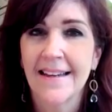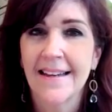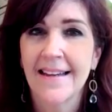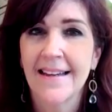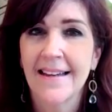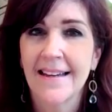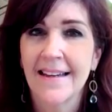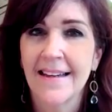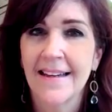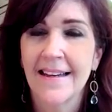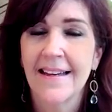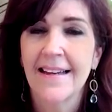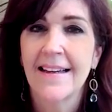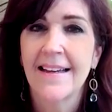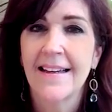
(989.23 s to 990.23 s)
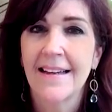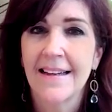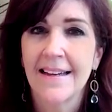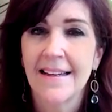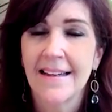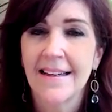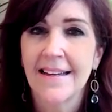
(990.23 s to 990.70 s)

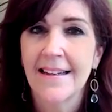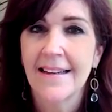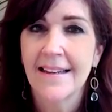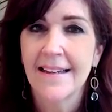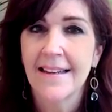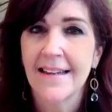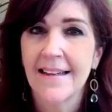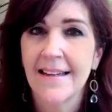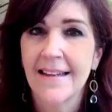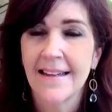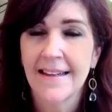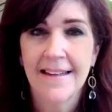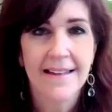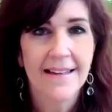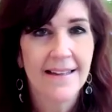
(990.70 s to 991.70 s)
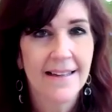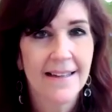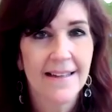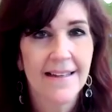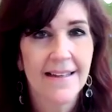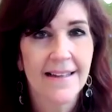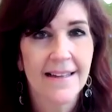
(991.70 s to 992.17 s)

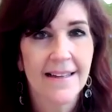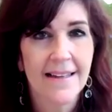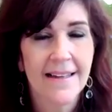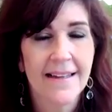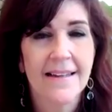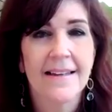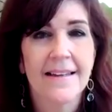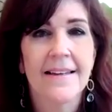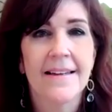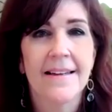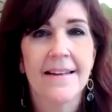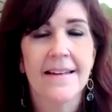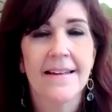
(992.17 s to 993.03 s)
No words are spoken by the person on screen.